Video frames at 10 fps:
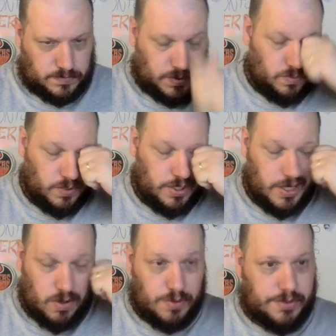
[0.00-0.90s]
we're going to
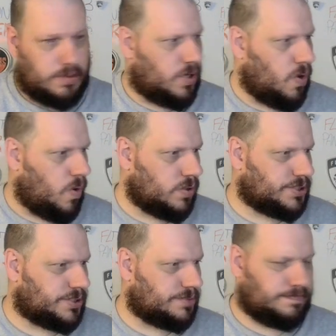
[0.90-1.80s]
go through the
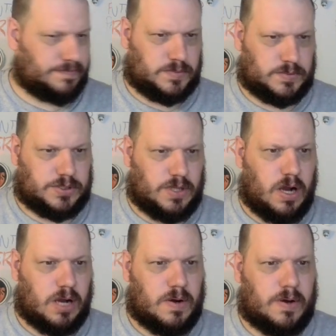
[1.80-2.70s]
goals, talk
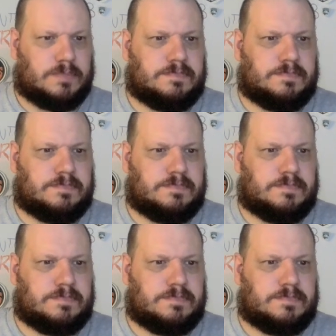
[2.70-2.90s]
about them.